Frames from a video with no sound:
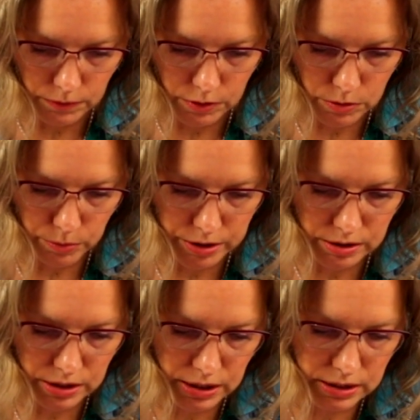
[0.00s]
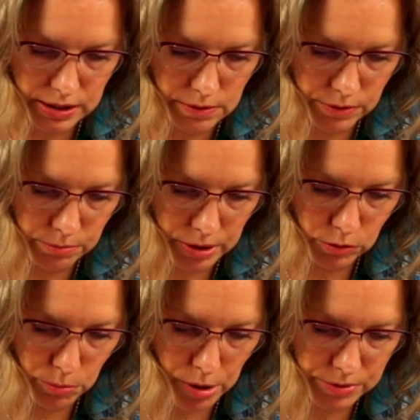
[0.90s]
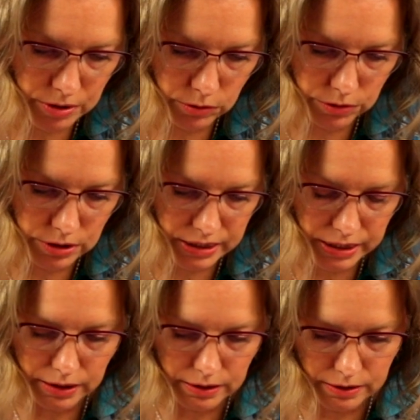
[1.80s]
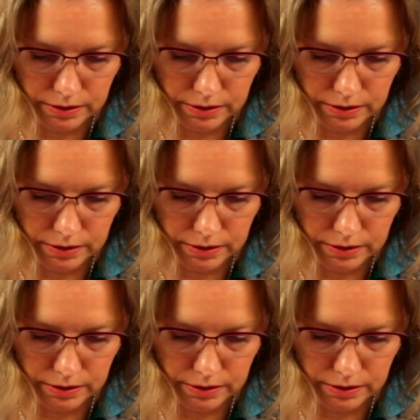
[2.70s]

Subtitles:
Just pressing it down with my little popsicle stick.